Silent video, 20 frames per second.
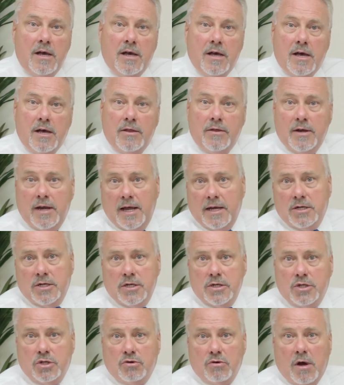the
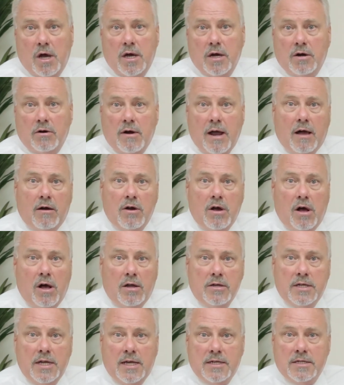nation's drug or
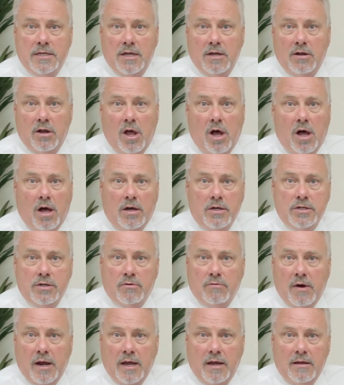alcohol testing laws
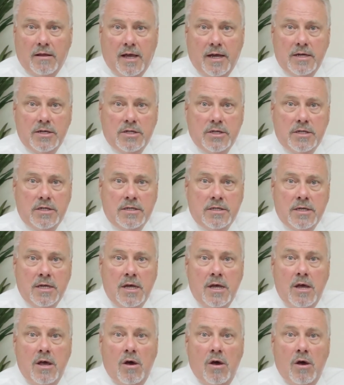or regulations,